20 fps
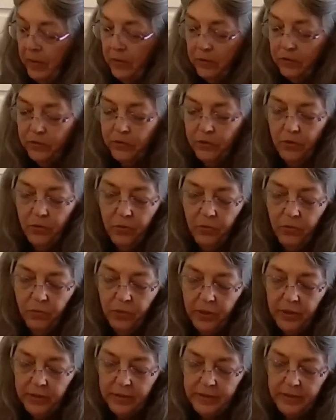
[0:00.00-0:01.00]
So
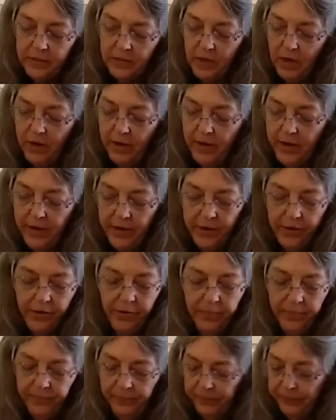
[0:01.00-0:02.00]
we're going to start
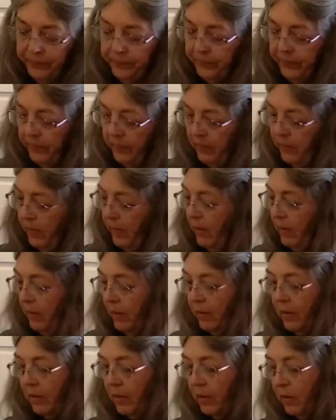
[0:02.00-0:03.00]
here
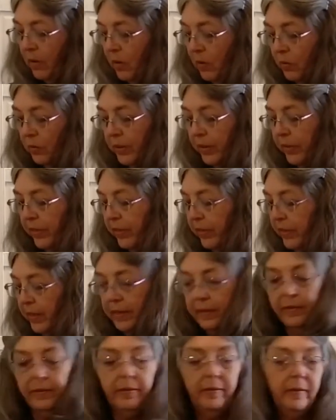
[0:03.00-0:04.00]
with
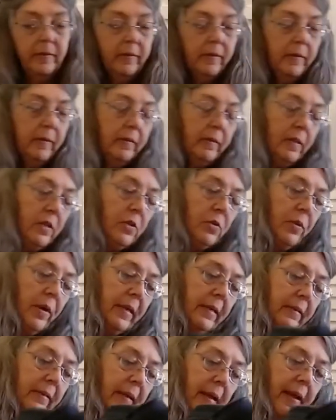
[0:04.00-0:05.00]
this. This is the
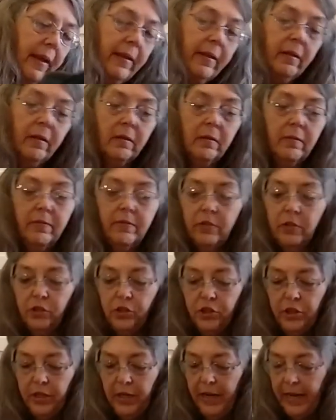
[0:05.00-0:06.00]
USA
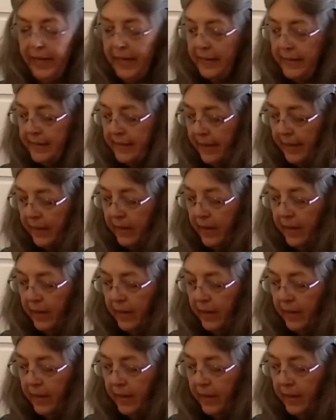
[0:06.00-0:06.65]
version, like I said.